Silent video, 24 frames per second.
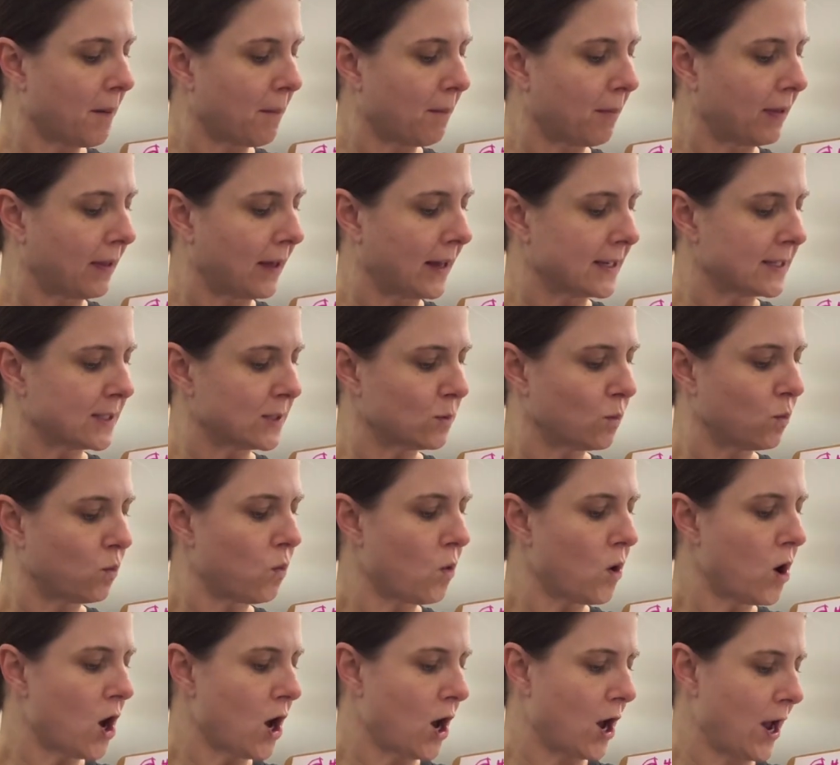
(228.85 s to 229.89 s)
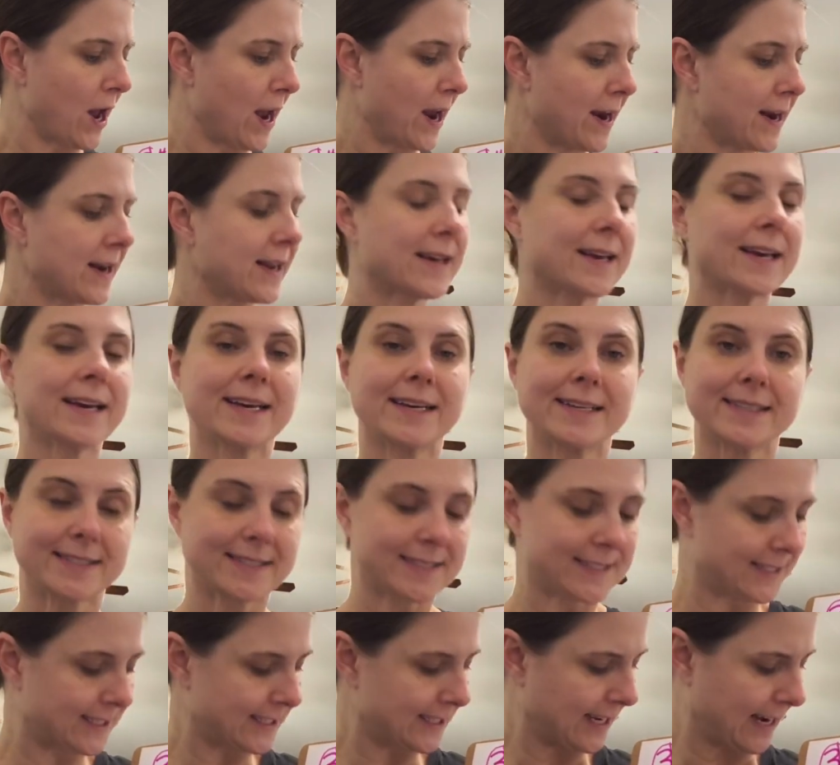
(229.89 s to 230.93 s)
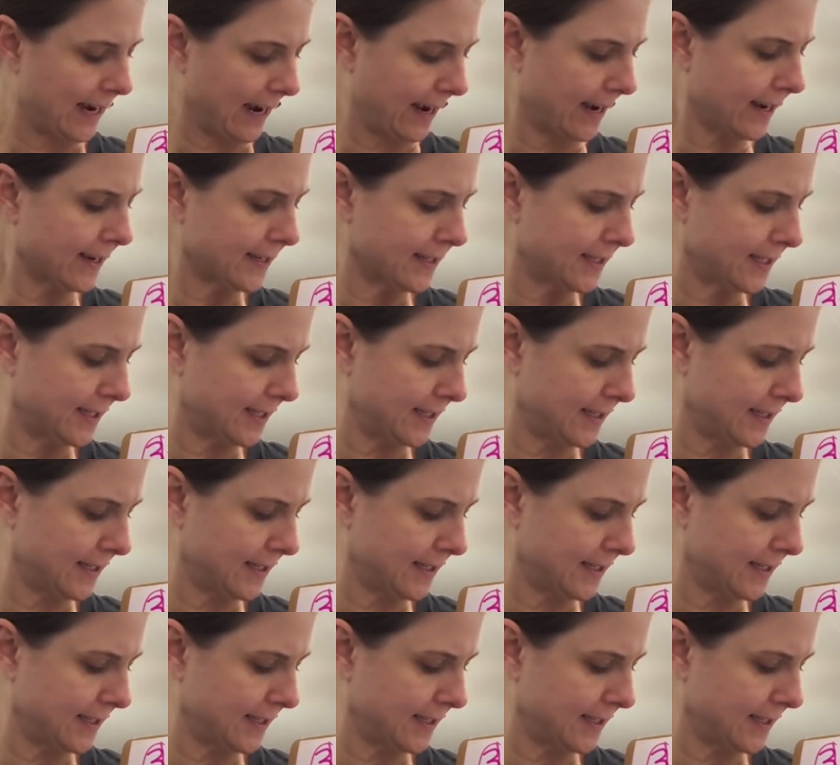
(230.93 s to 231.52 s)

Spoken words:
plus 1 is 6,